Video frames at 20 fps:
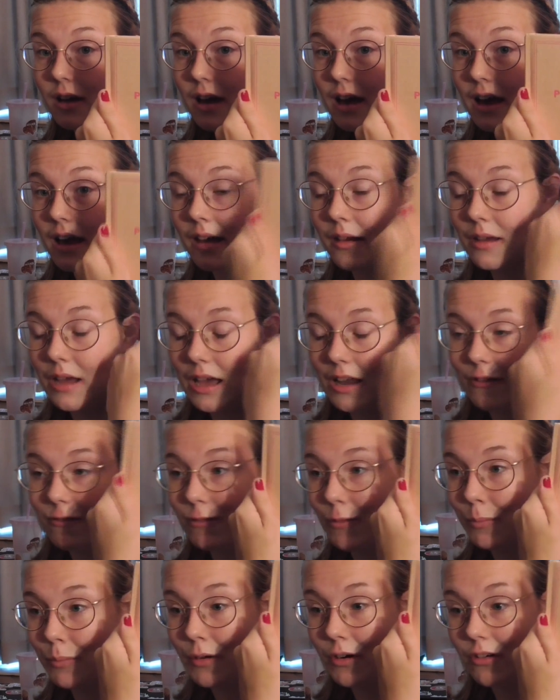I got it
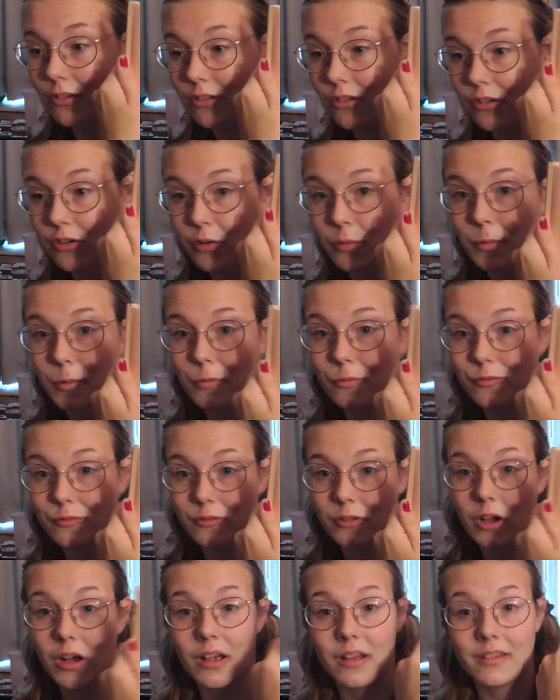from Barnes & Noble
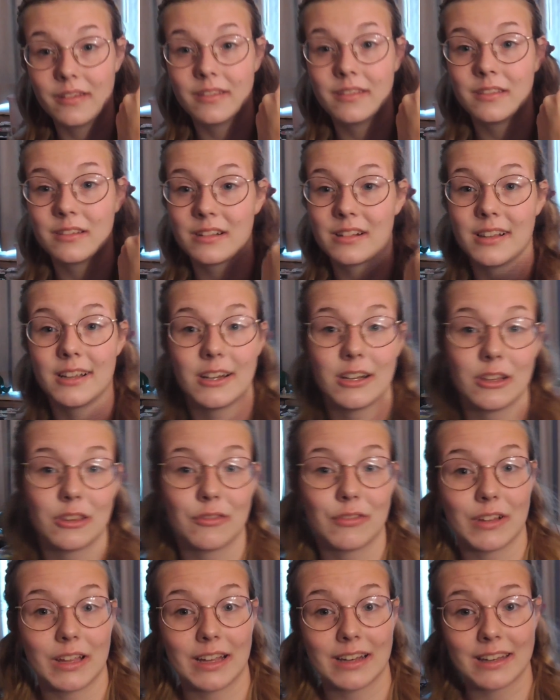on clearance
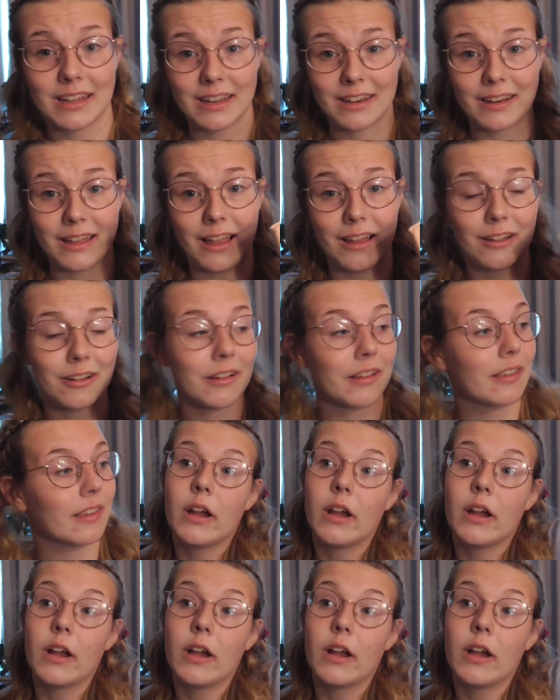for like $10.